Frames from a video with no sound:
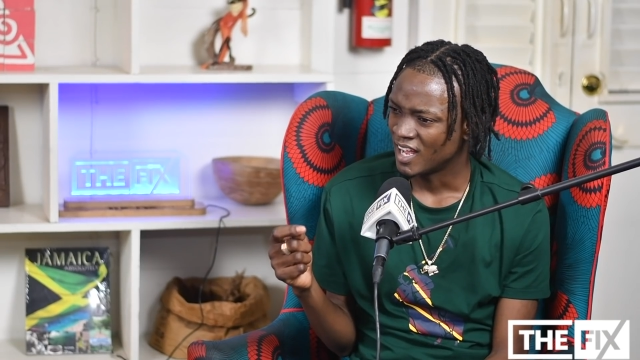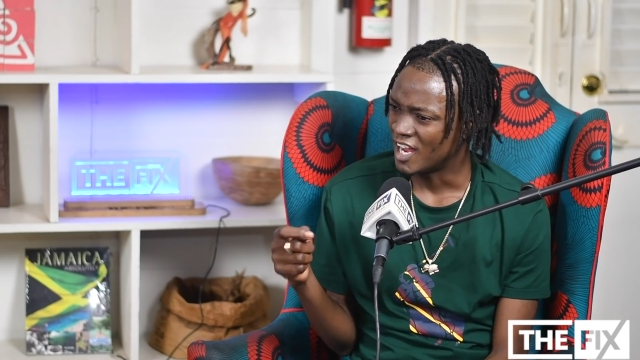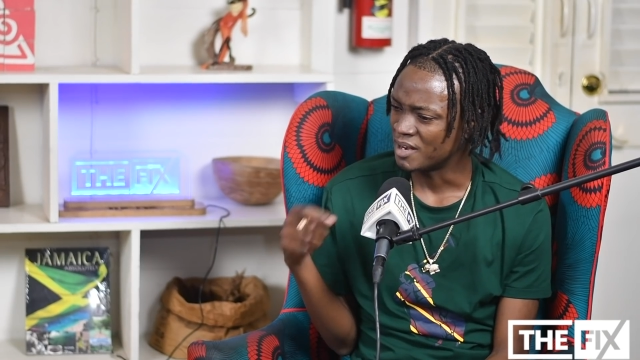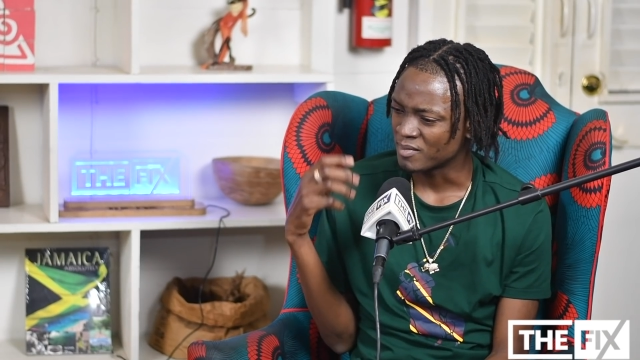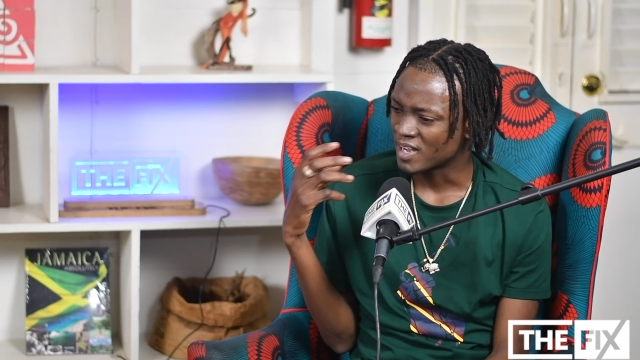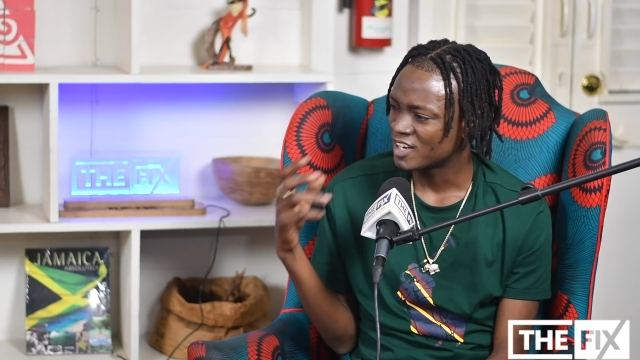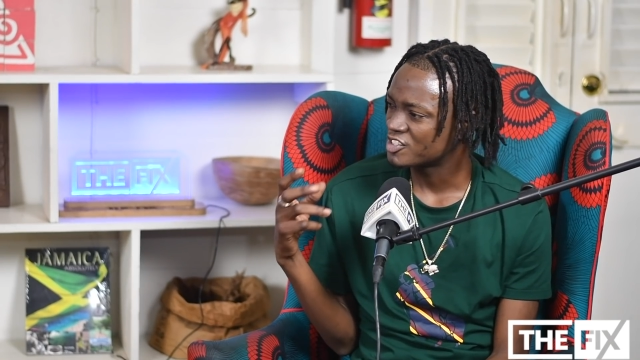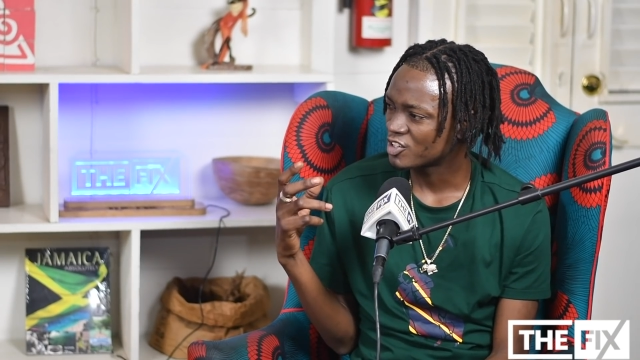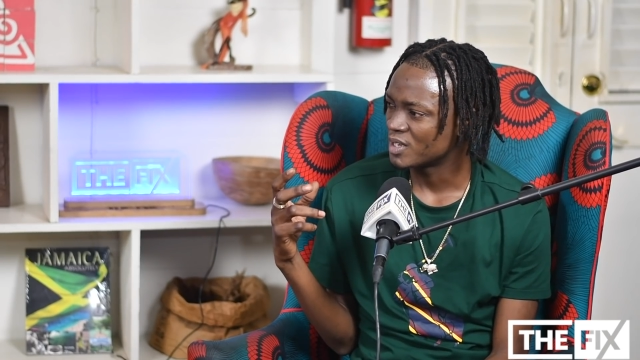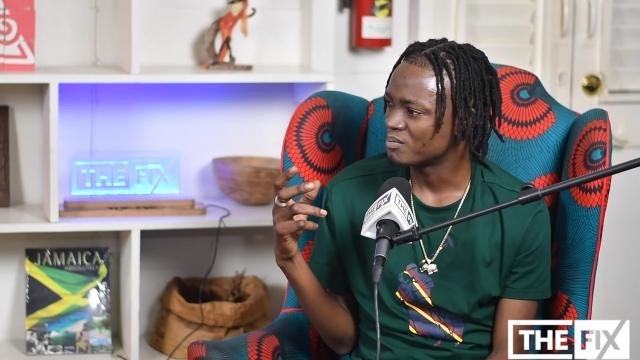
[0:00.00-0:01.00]
and him
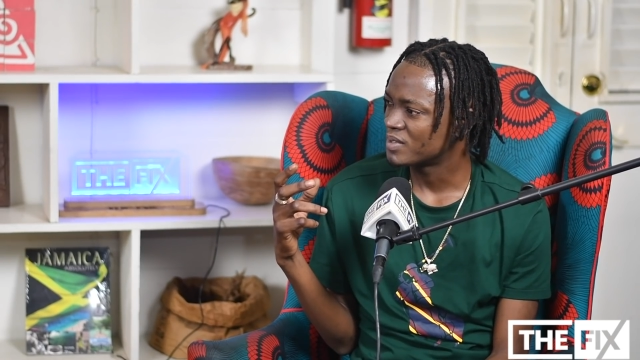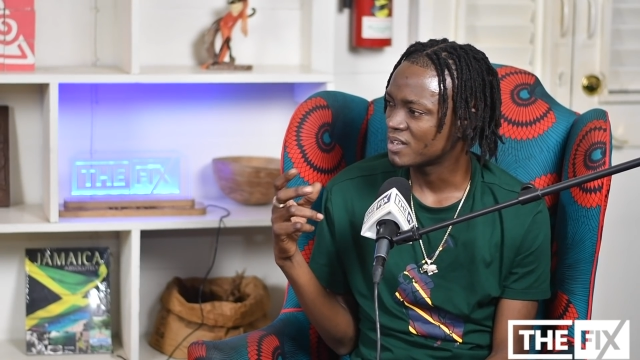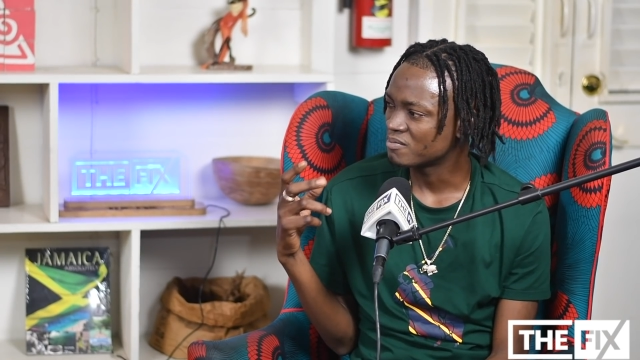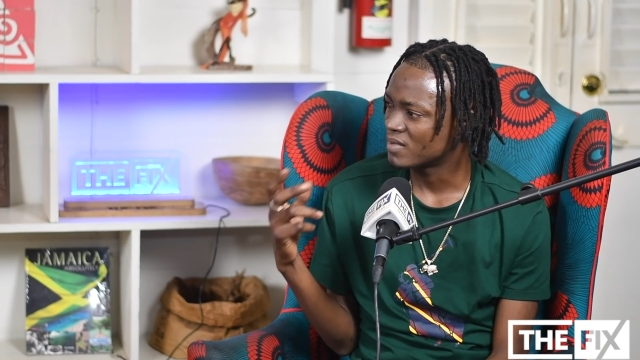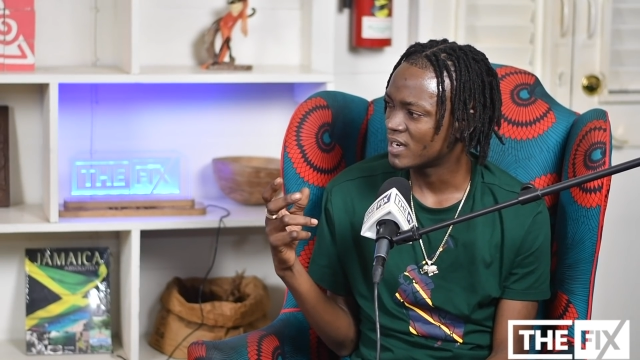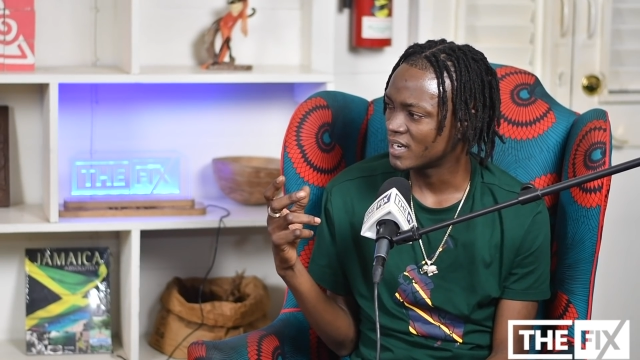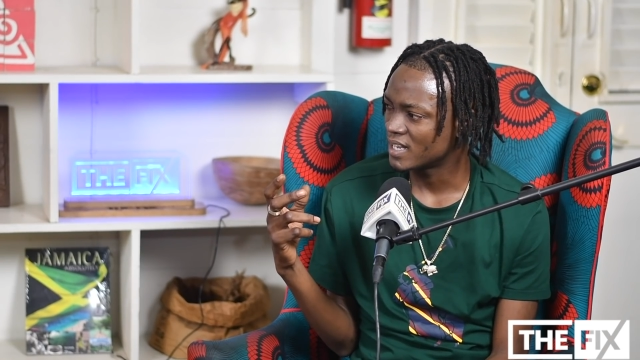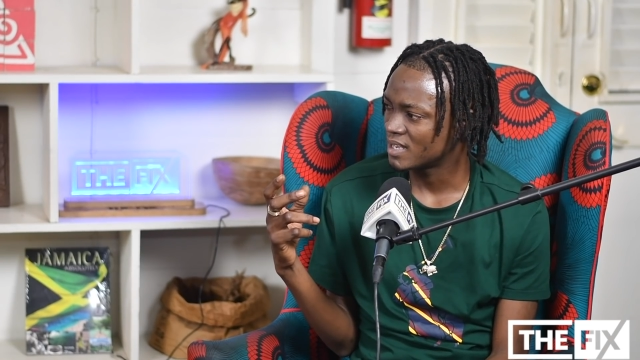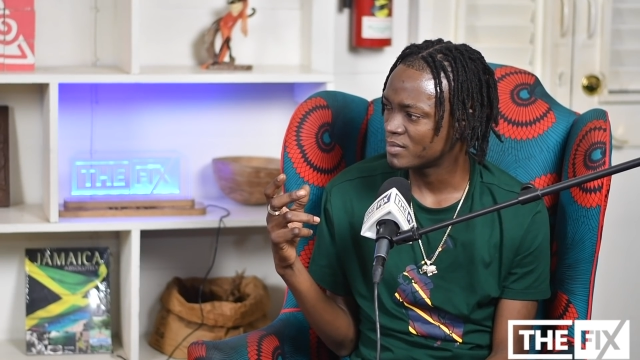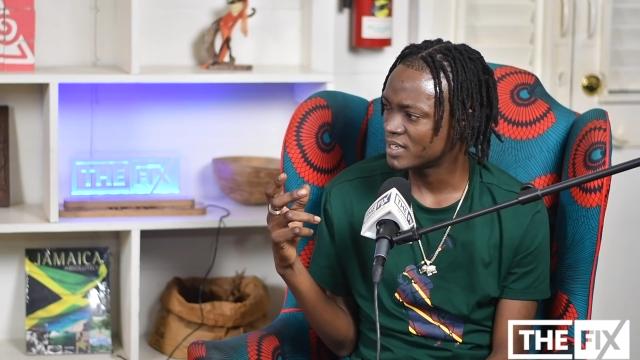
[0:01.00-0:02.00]
construct him thing mad, you know
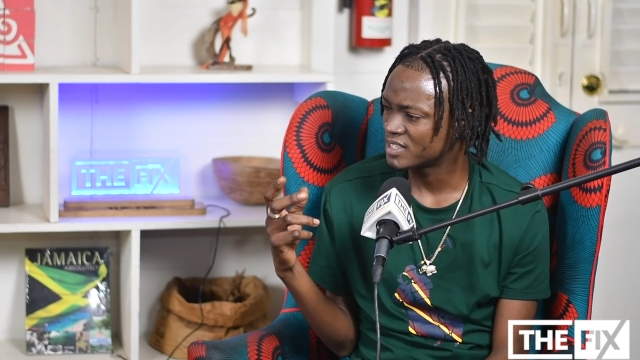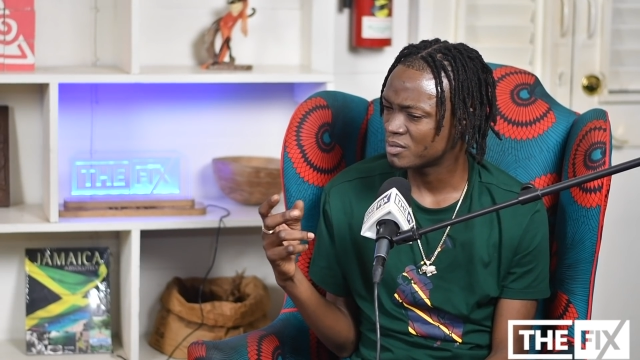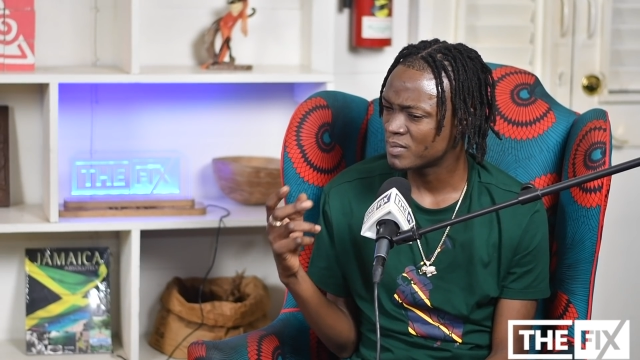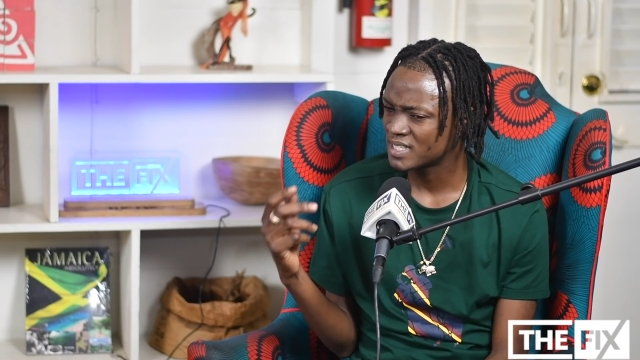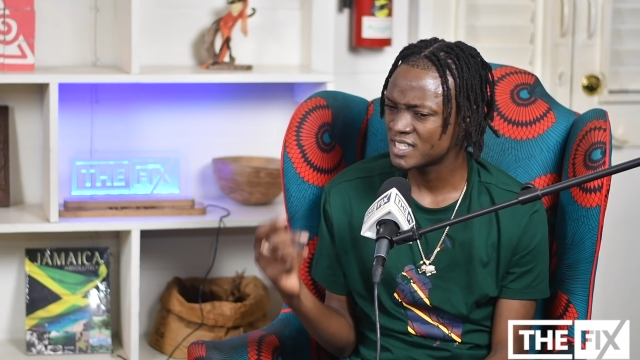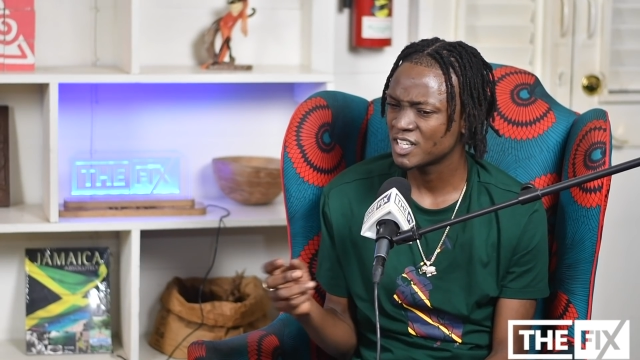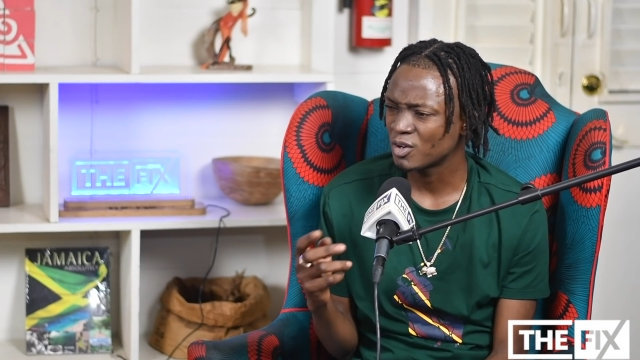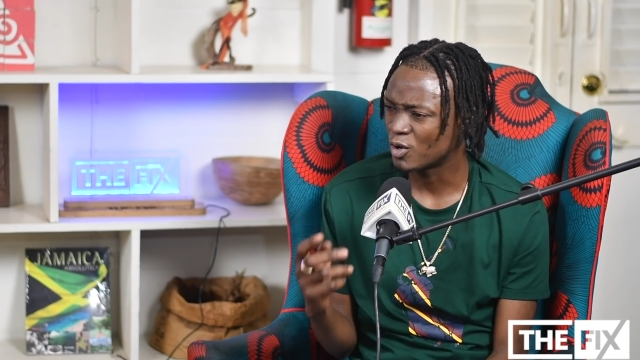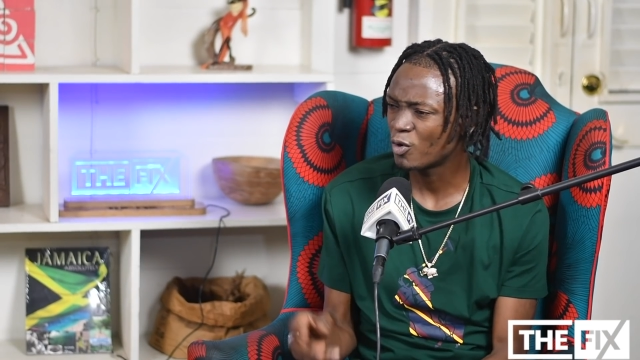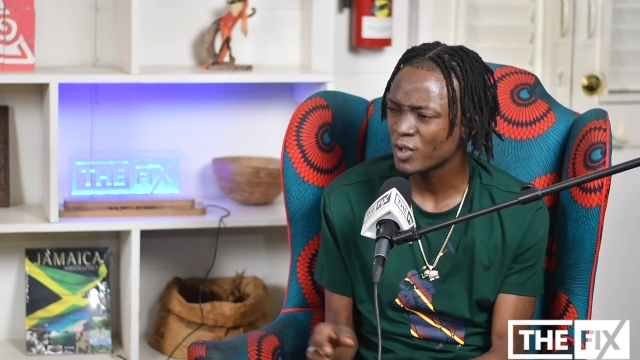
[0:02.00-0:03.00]
what I mean? So me I say,
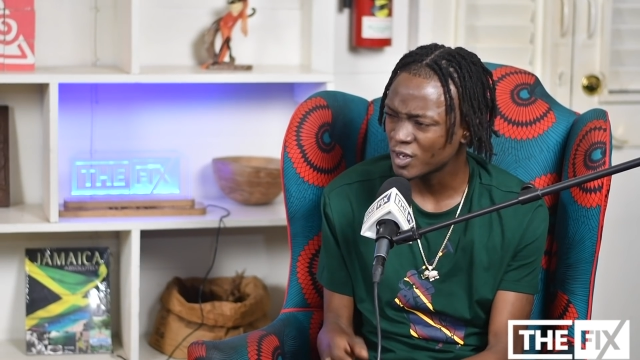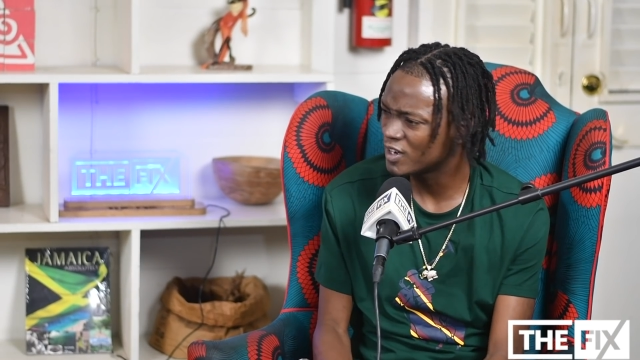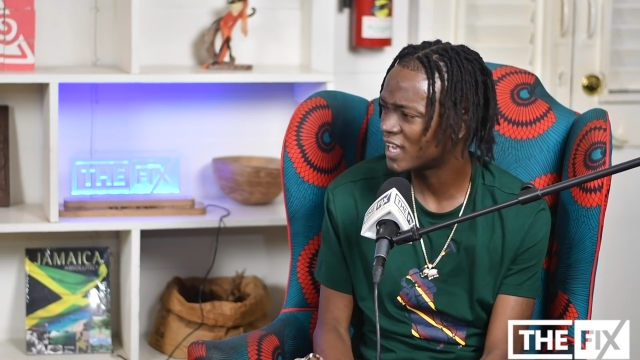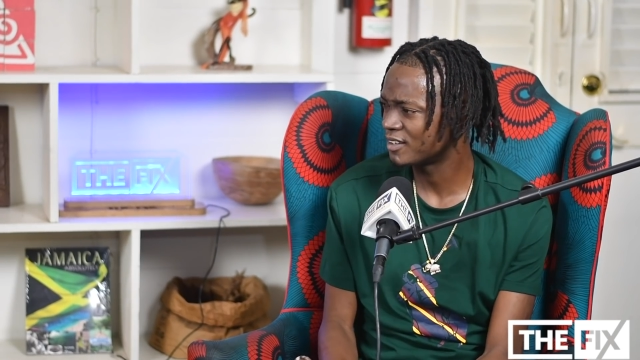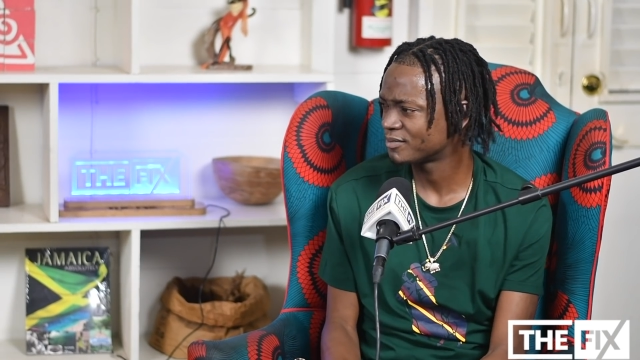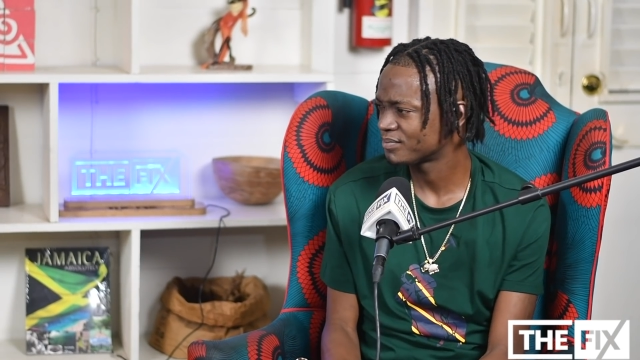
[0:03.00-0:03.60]
yo, how you do that?